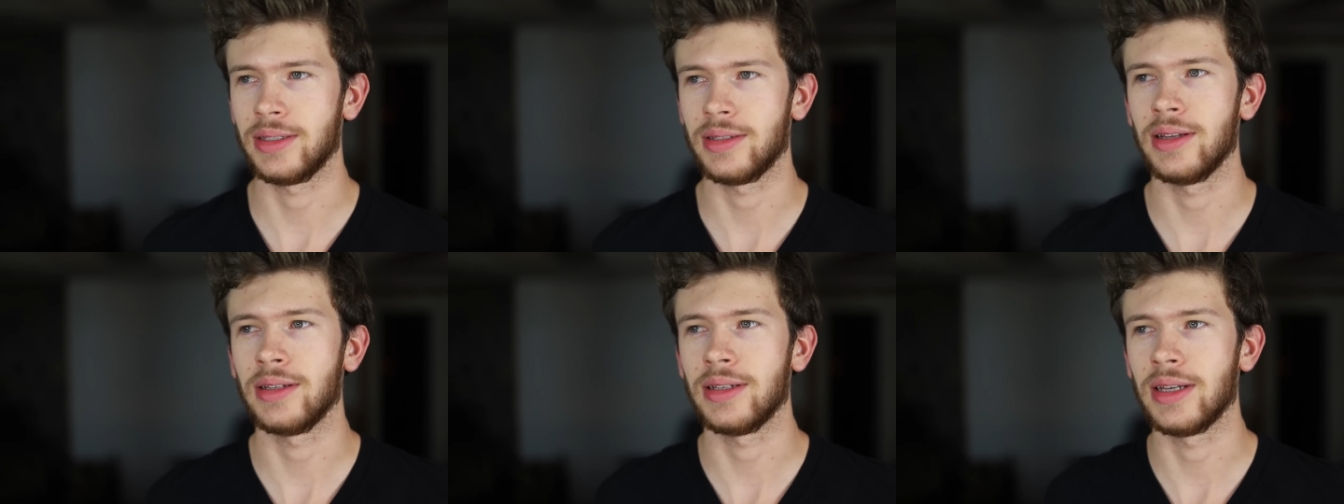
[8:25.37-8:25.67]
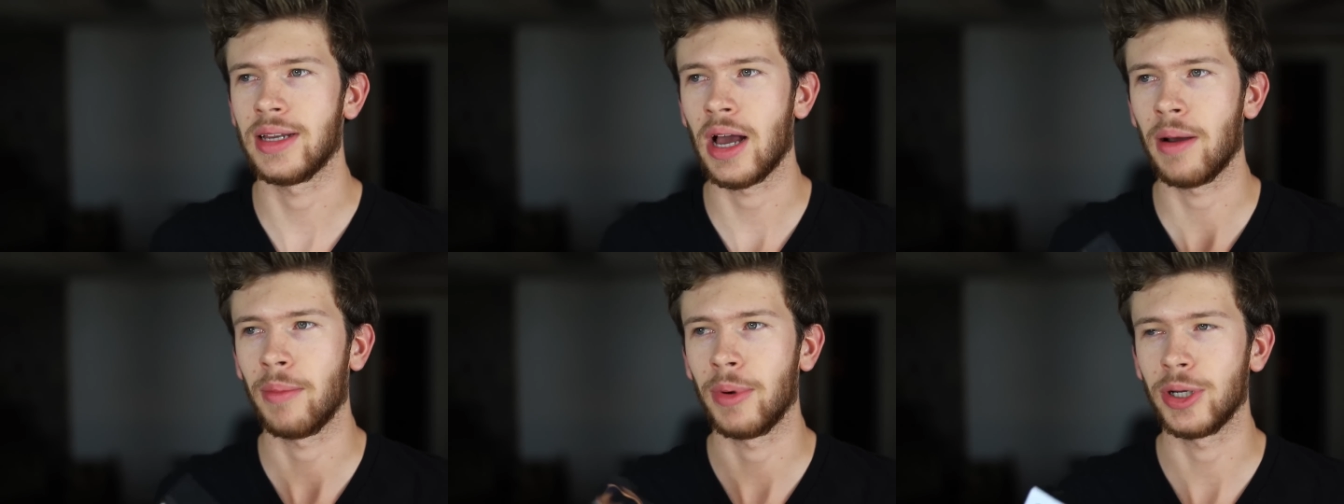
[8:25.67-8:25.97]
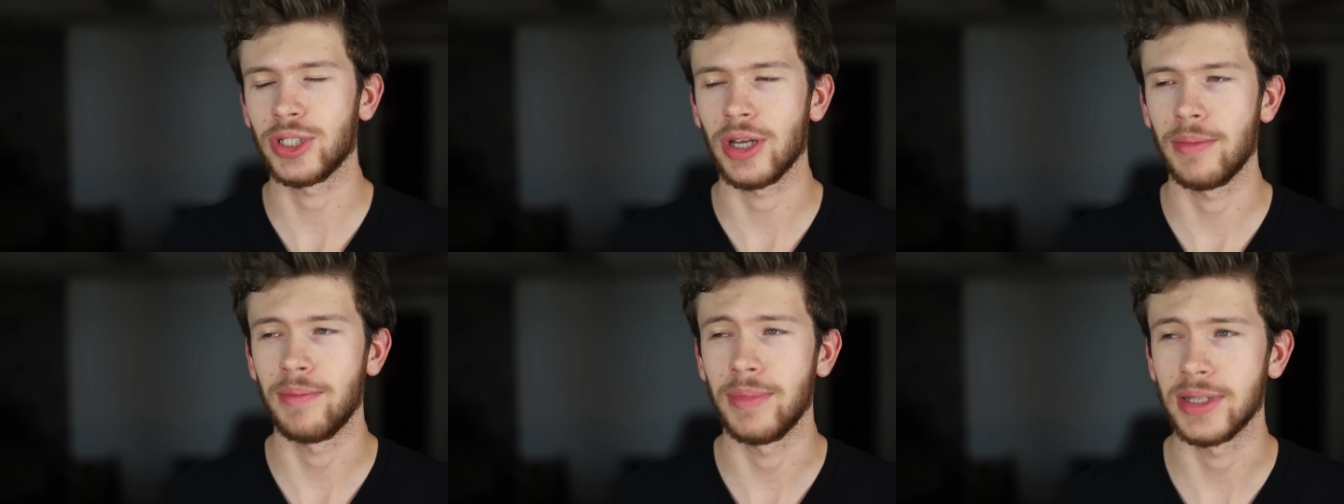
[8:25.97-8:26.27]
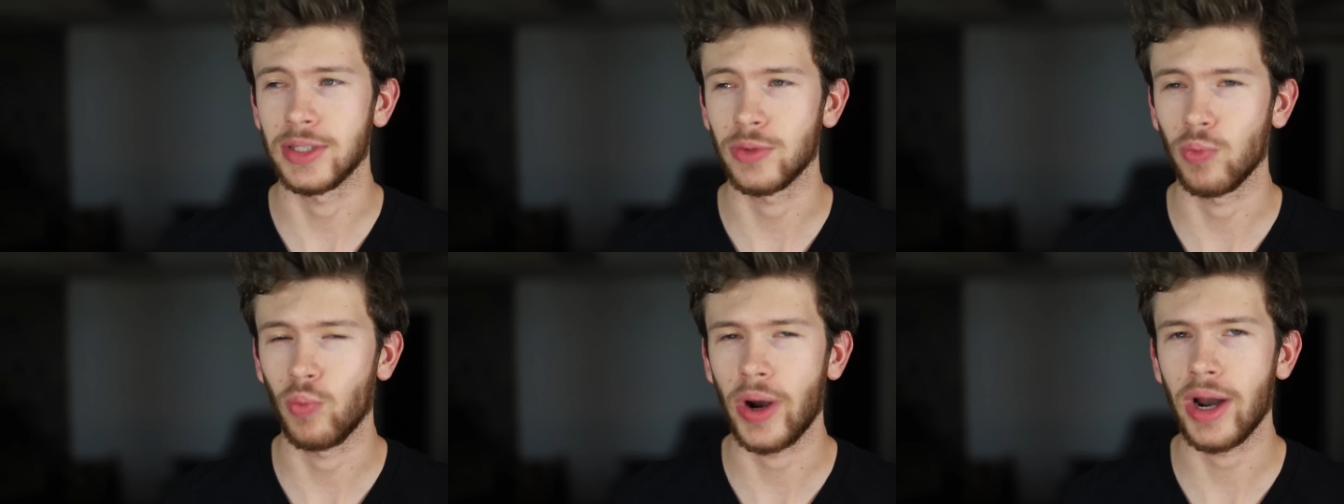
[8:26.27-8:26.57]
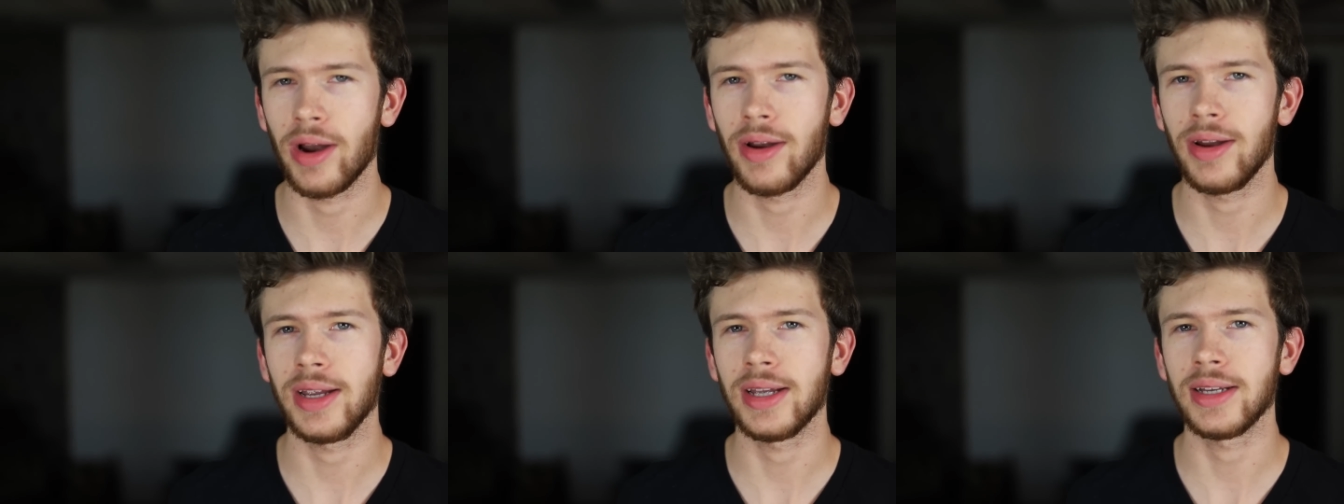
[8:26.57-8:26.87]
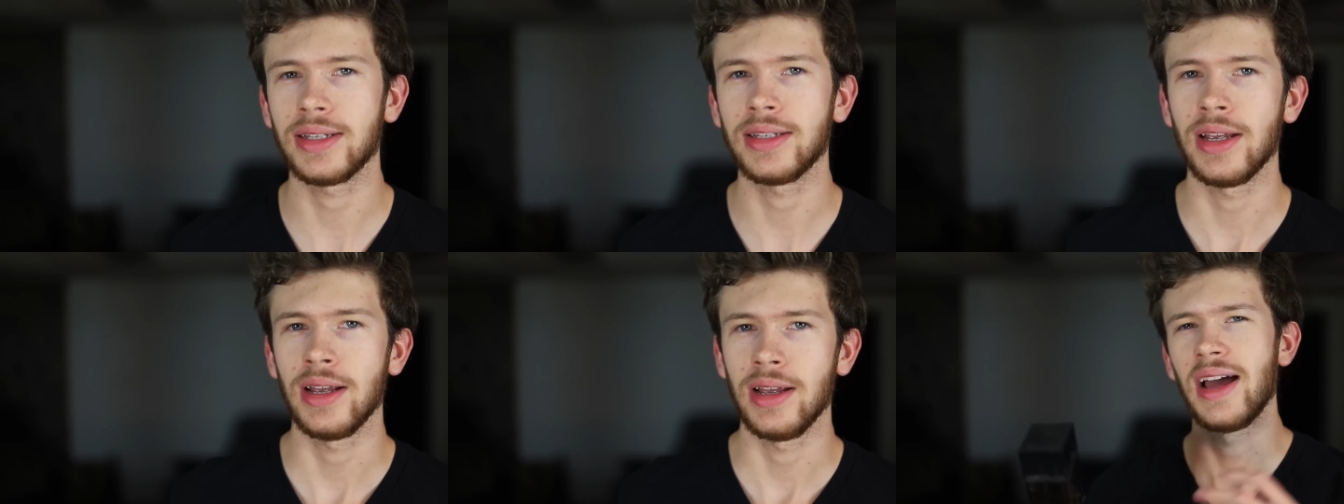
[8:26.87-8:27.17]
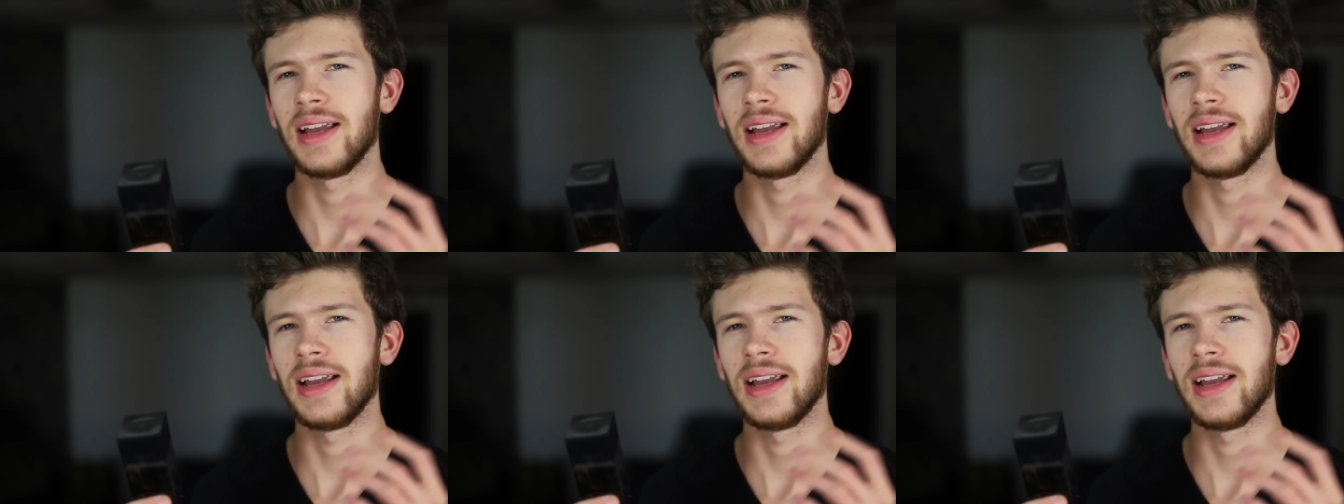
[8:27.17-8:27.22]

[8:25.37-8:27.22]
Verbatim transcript: scent and how much I miss wearing it.